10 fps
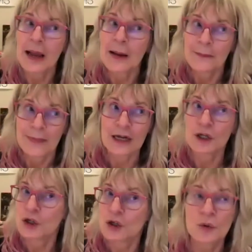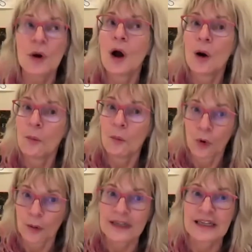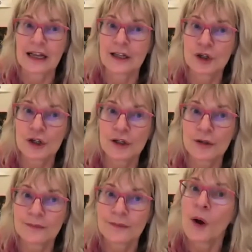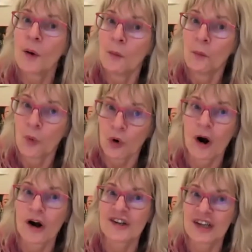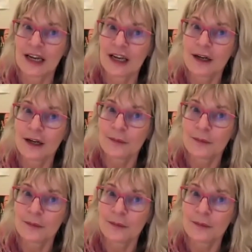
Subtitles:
makes you more intelligent, more articulate,